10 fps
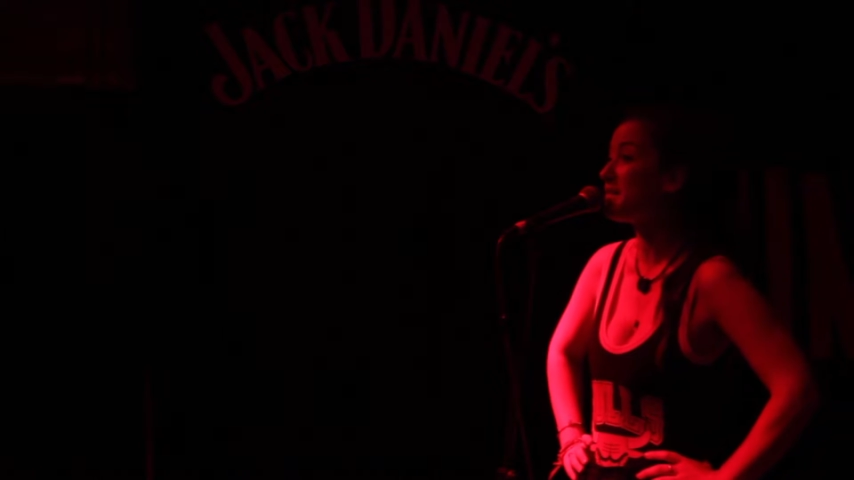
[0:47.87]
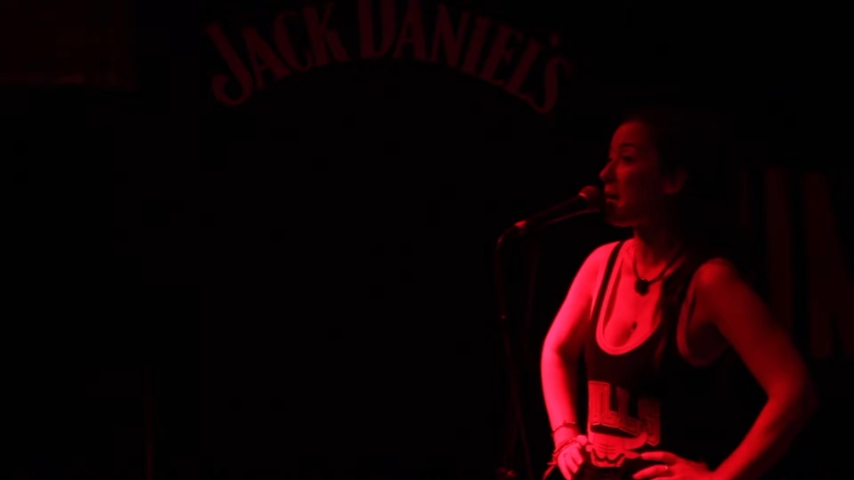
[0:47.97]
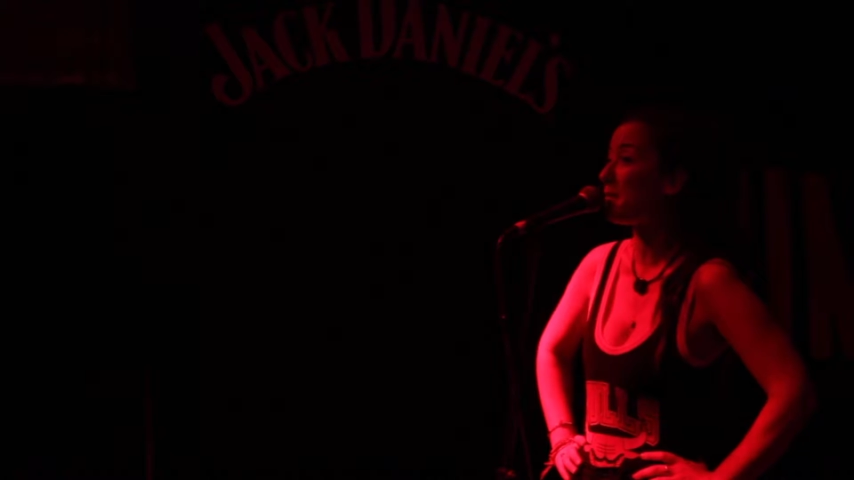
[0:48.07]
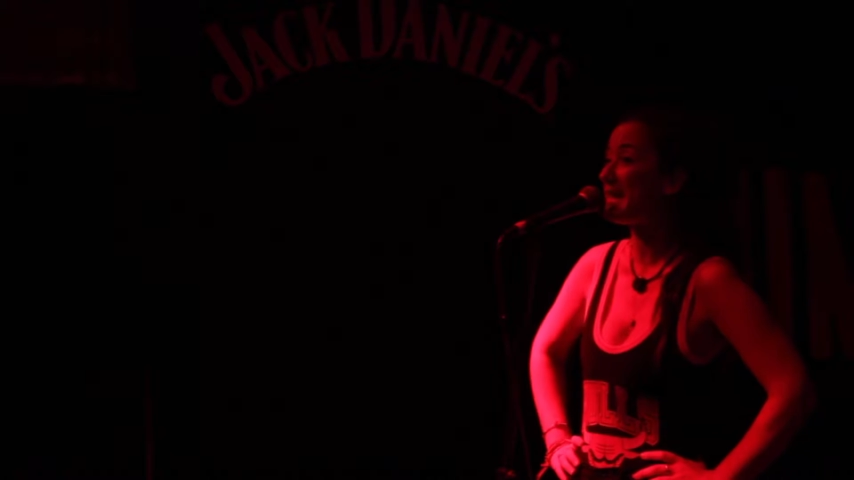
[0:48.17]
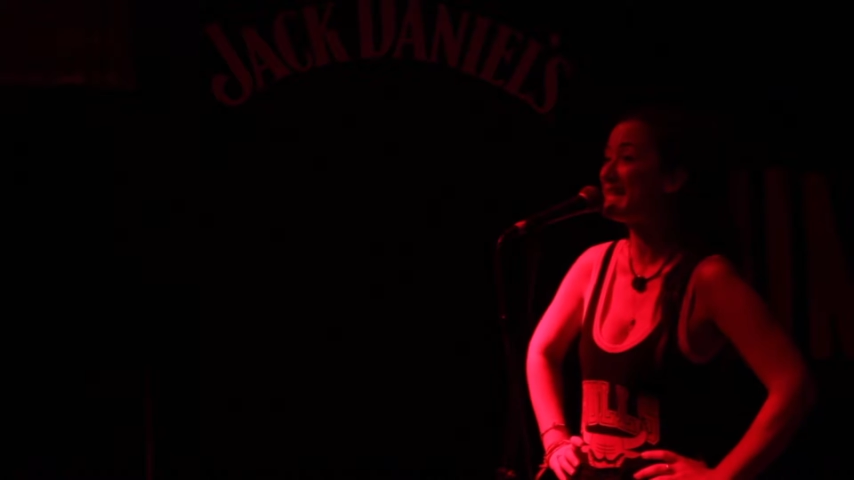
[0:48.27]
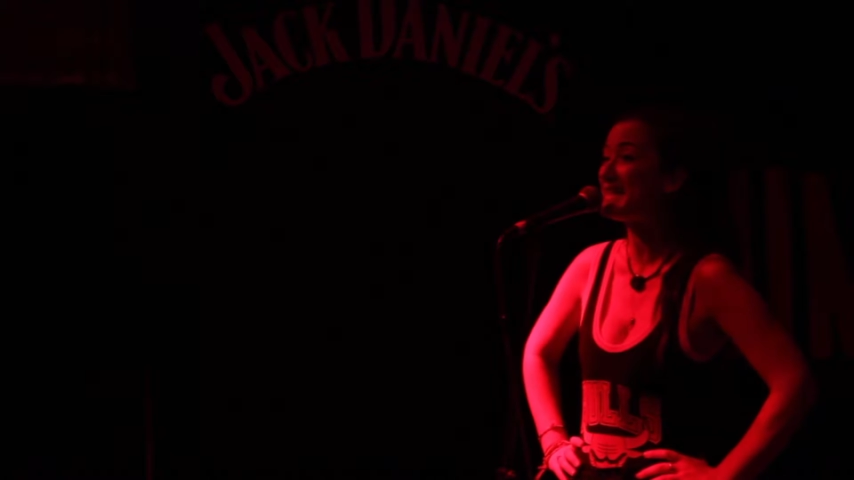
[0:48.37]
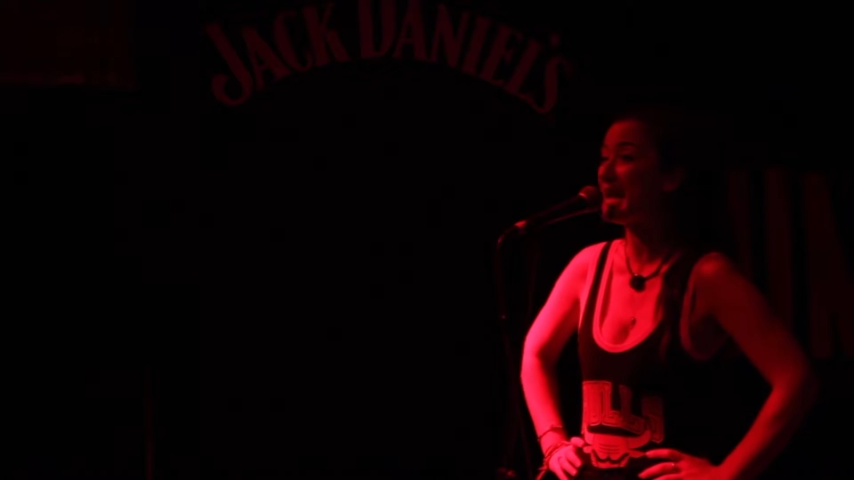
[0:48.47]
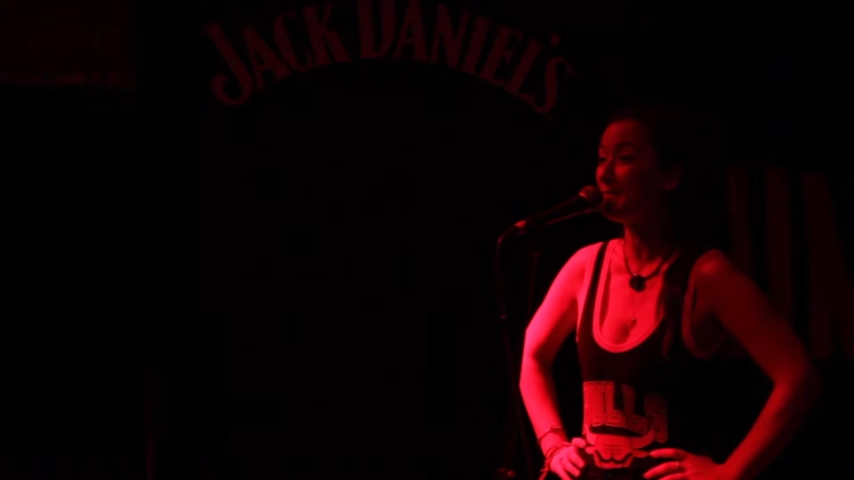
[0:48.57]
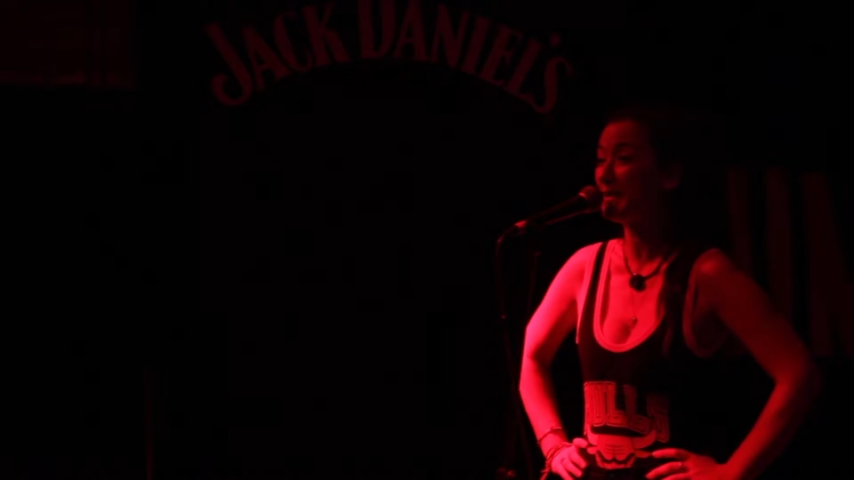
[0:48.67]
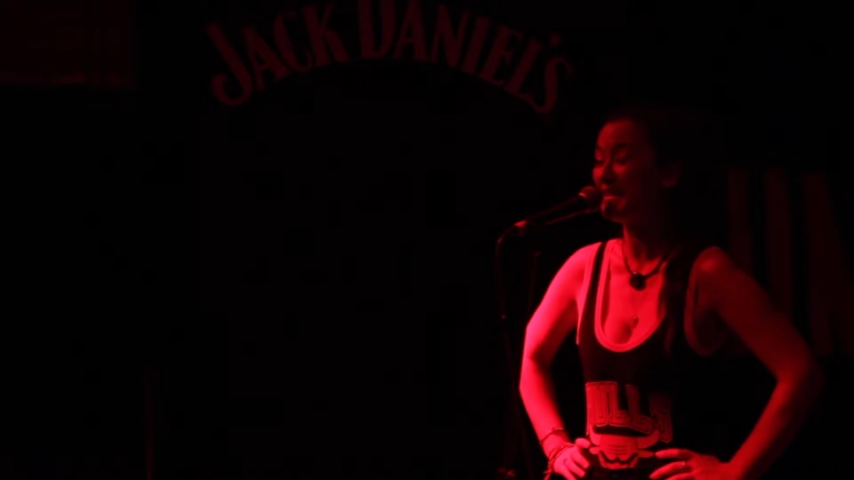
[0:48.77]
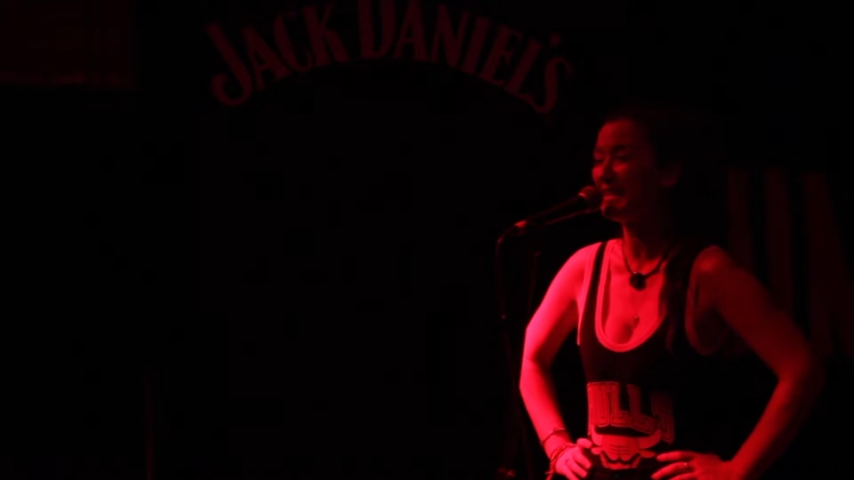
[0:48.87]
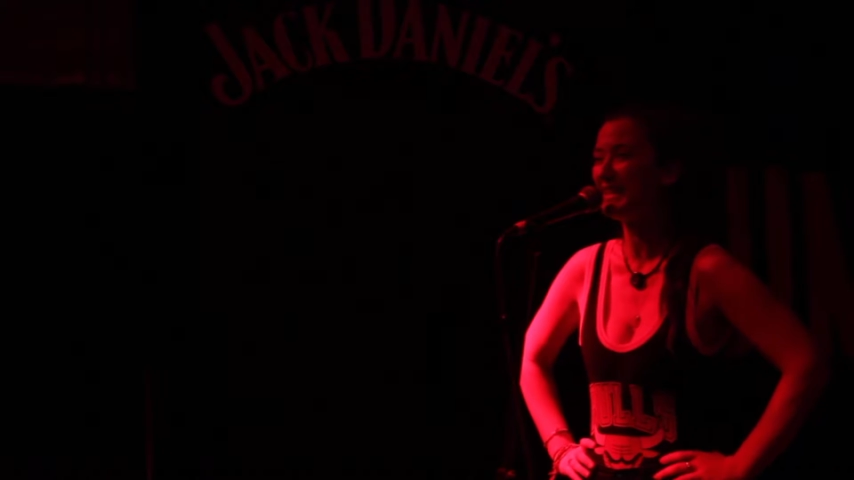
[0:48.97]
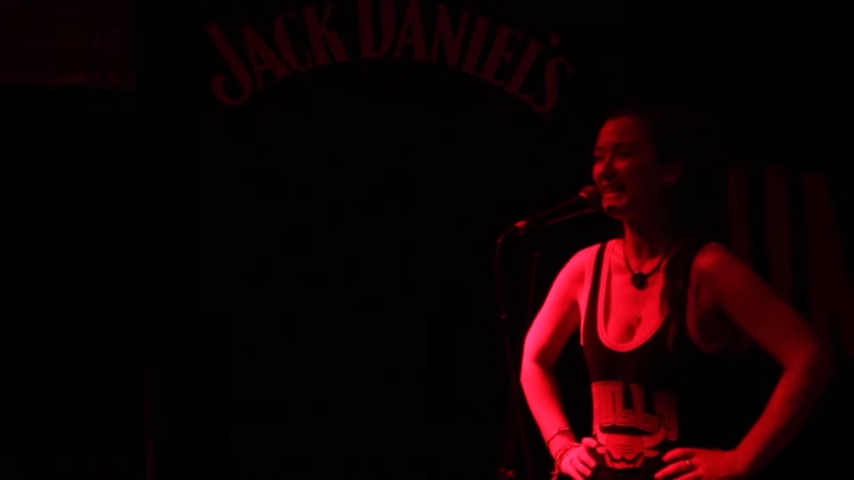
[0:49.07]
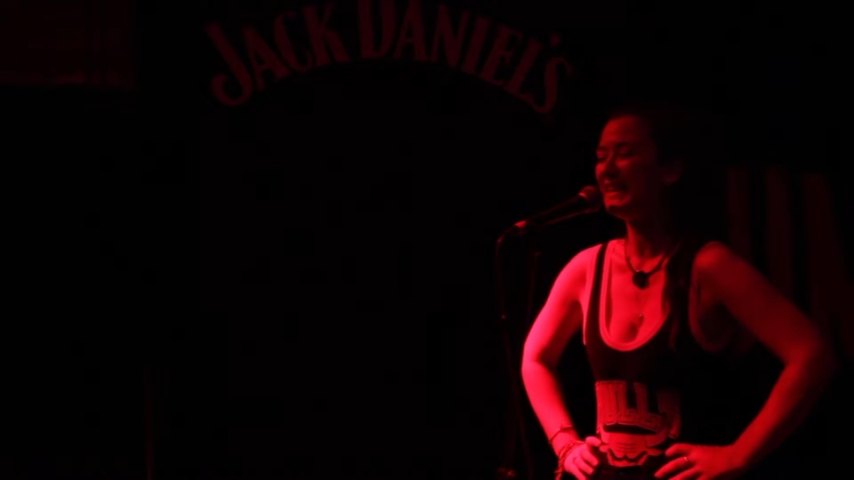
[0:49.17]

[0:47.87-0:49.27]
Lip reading: and public statements.